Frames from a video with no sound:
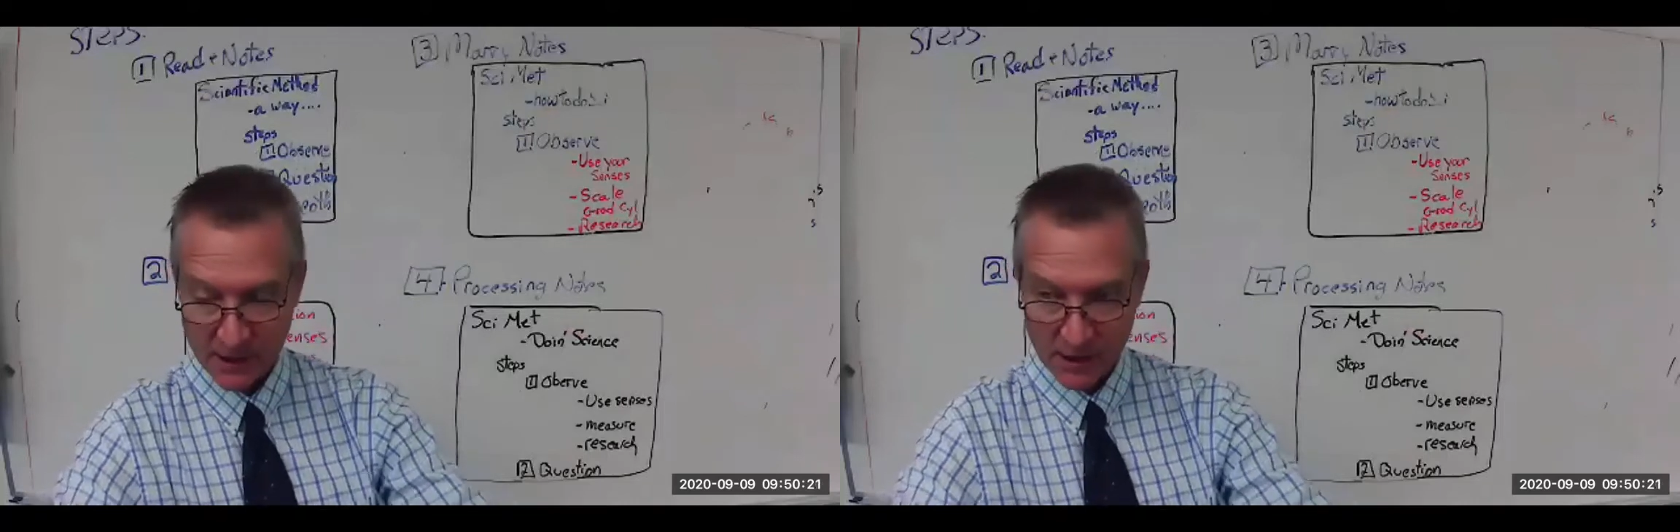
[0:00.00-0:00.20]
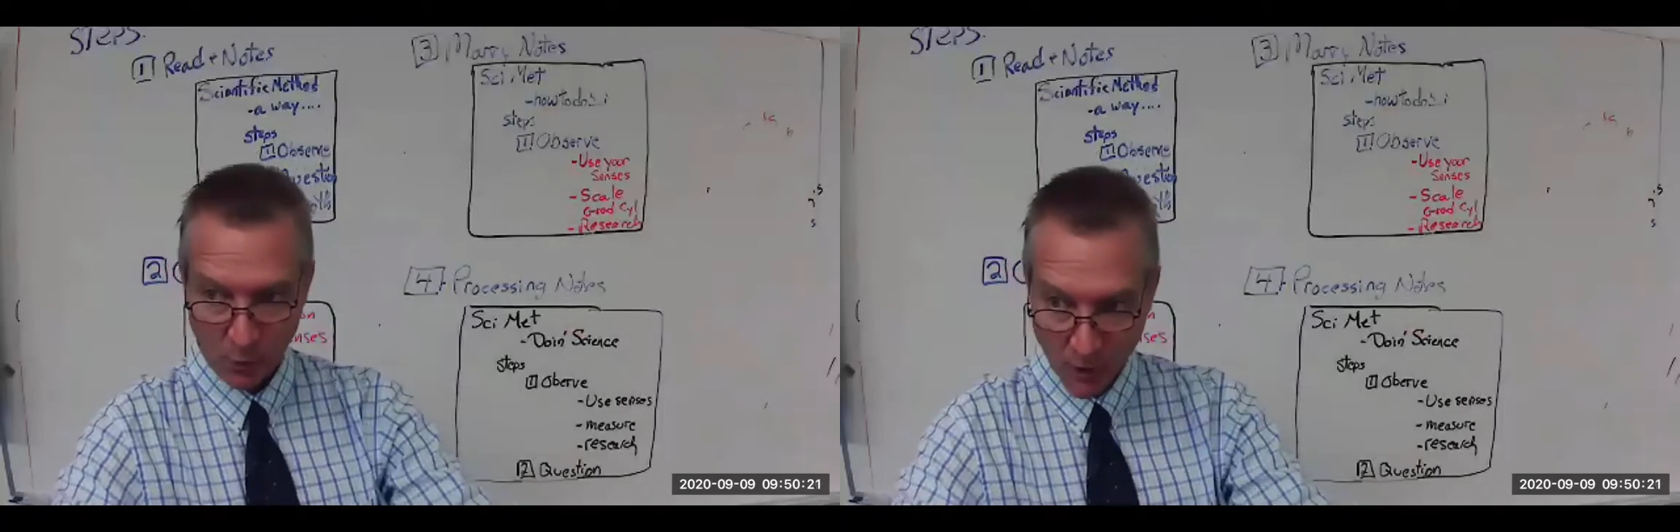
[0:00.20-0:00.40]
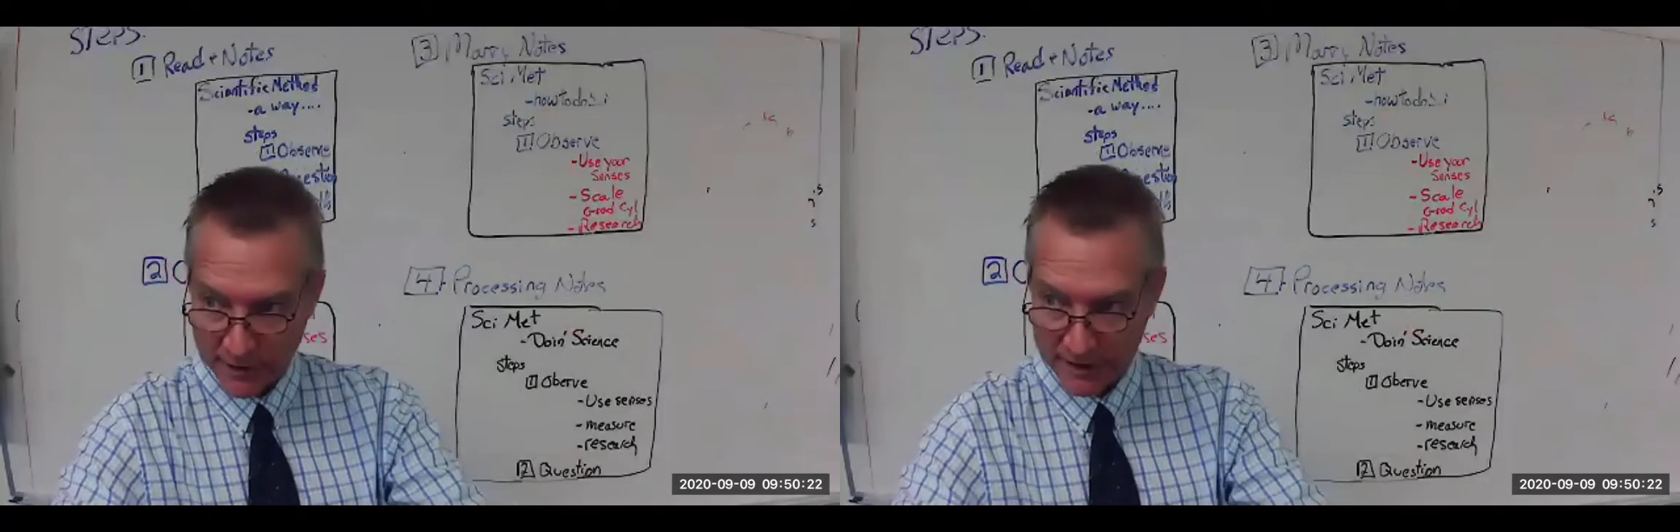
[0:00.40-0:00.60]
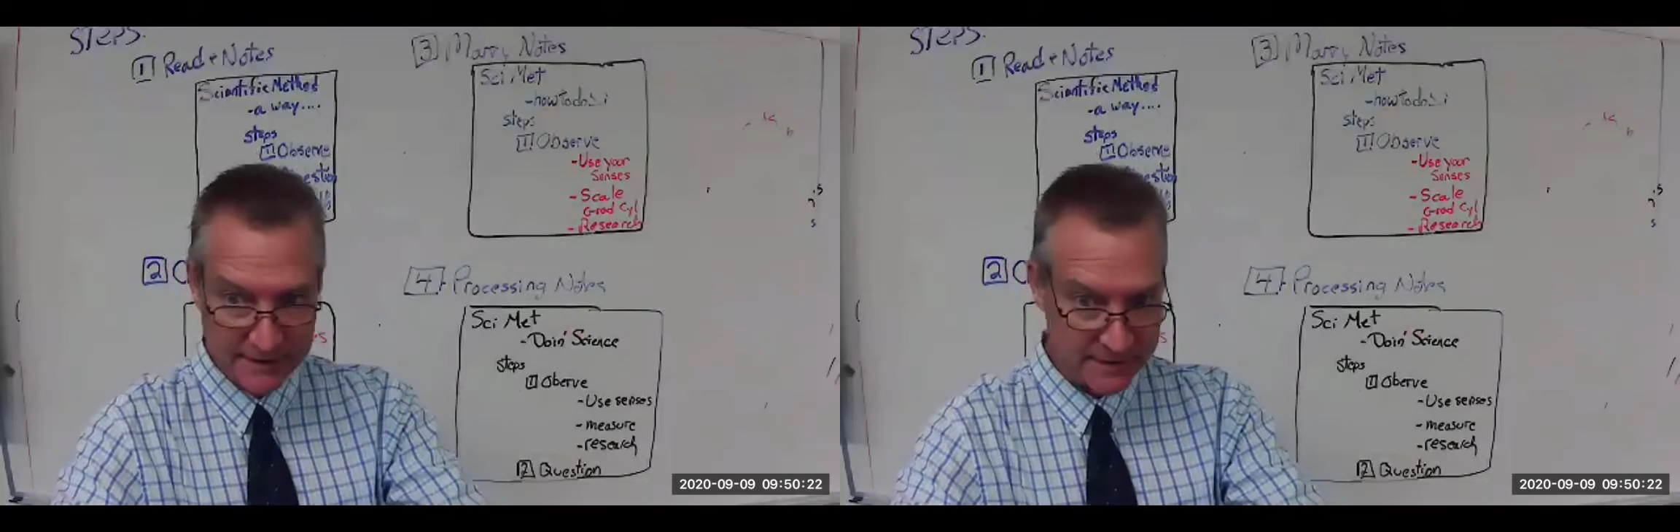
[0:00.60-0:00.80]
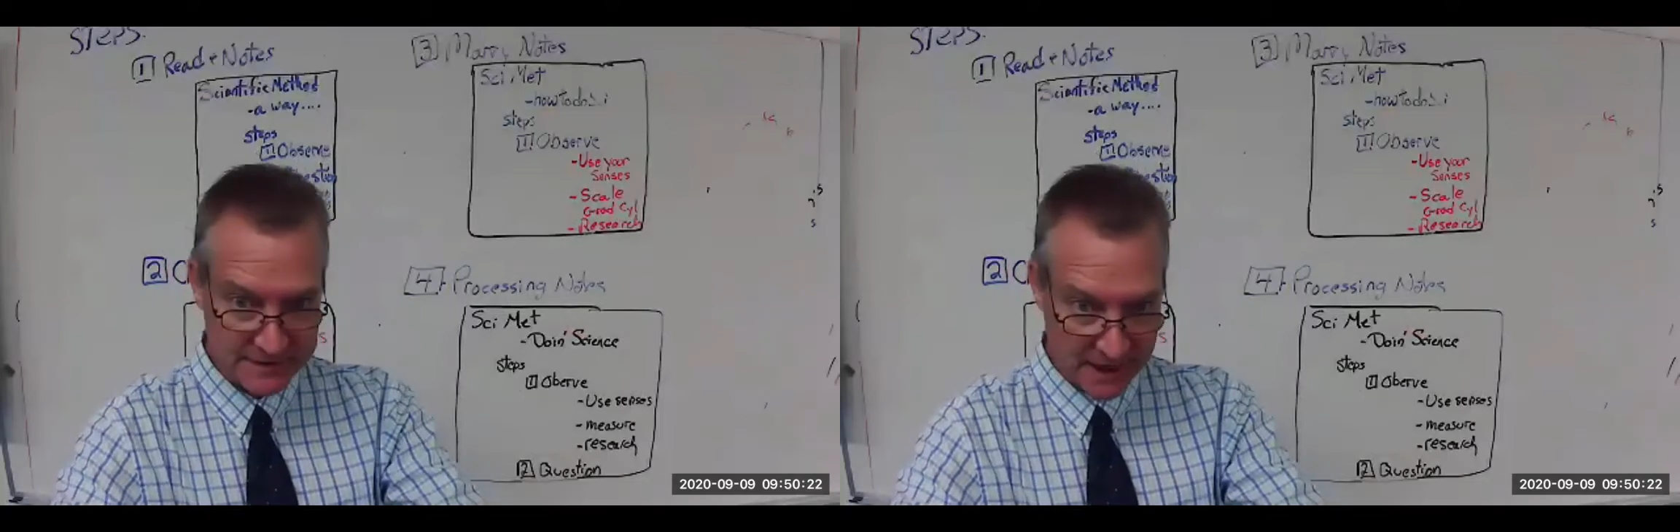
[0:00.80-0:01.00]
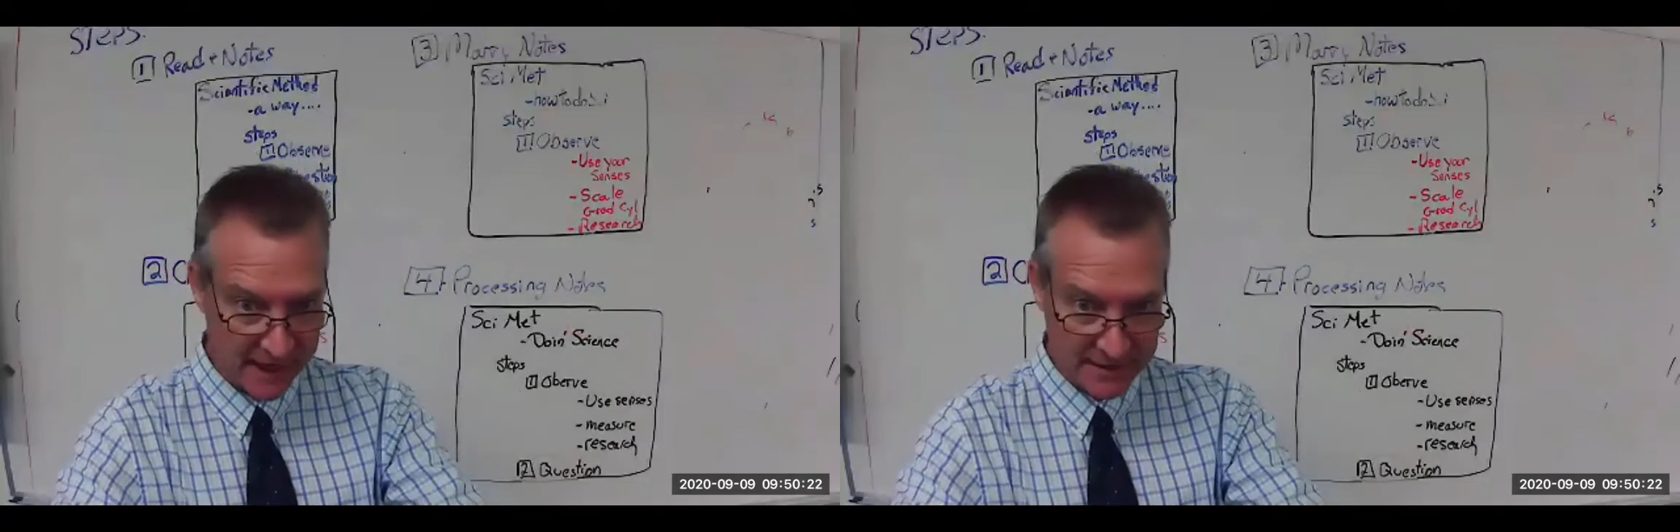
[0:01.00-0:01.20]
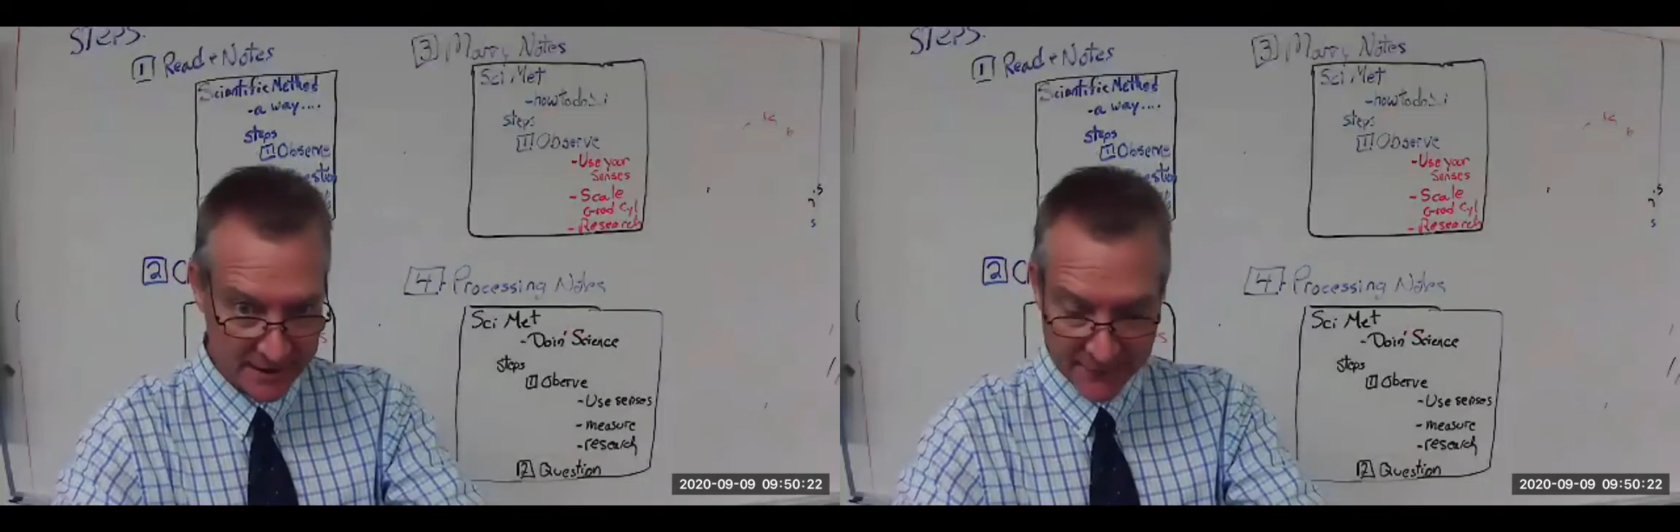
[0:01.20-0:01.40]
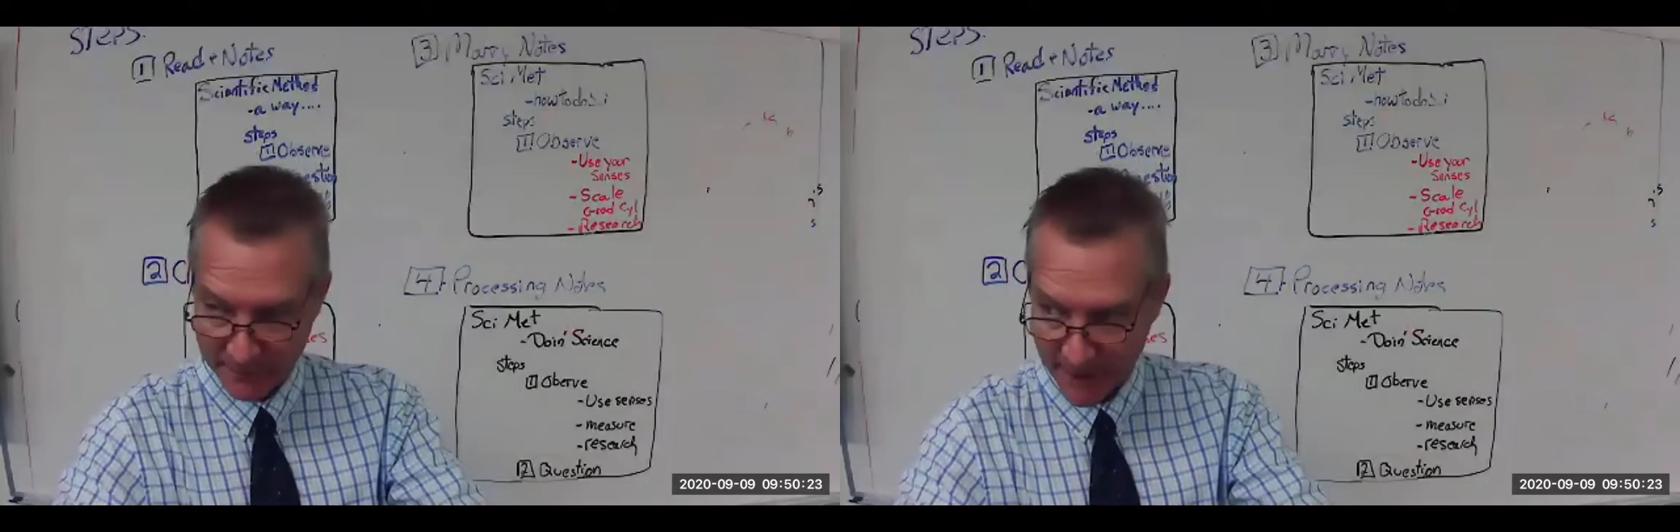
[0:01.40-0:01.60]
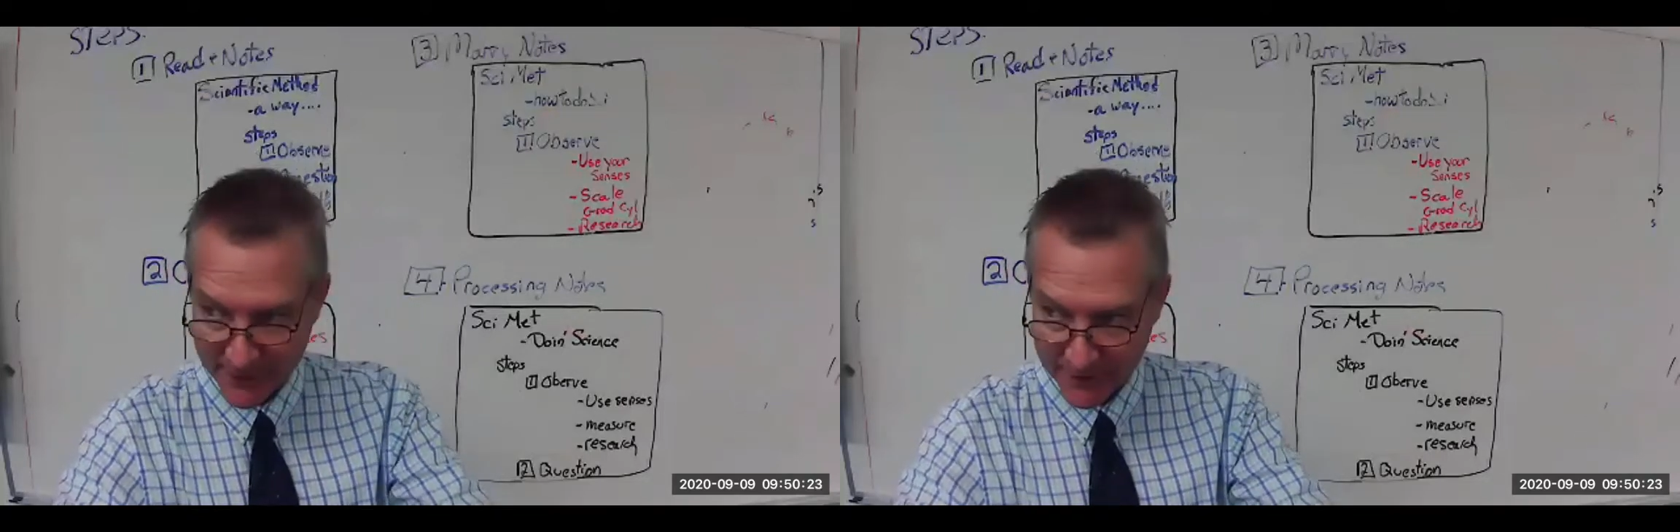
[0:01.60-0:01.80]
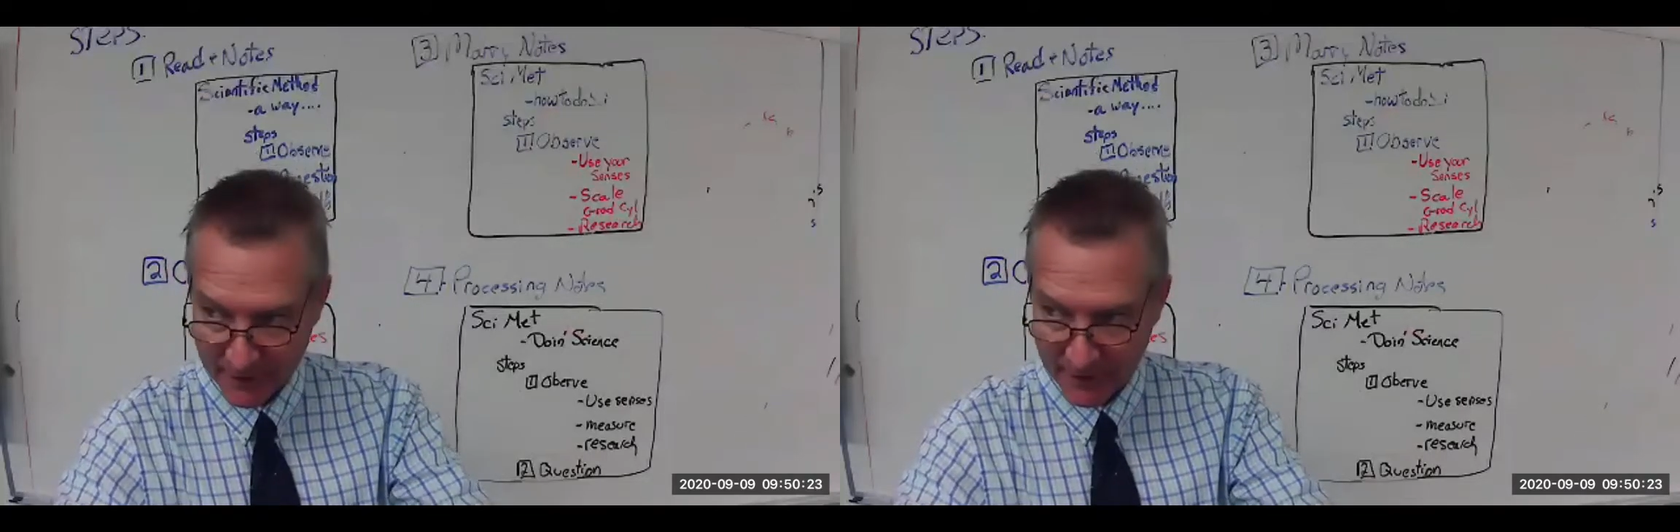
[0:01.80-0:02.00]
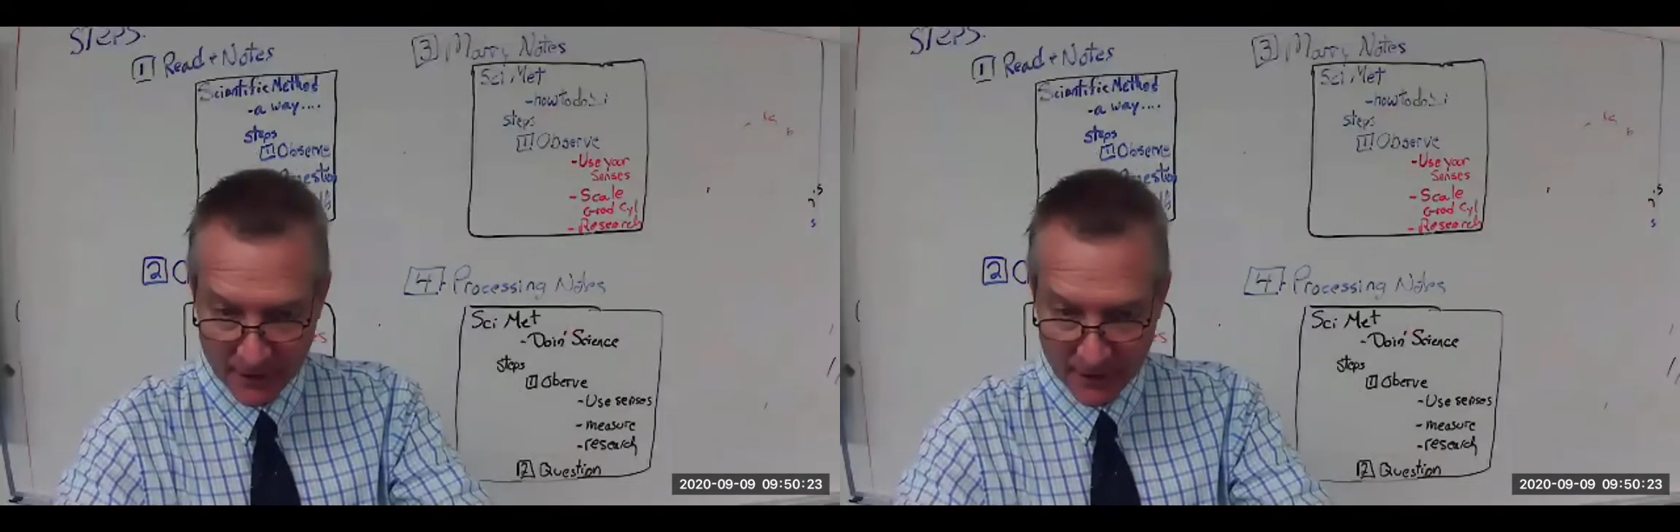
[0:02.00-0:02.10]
what is the scientific method?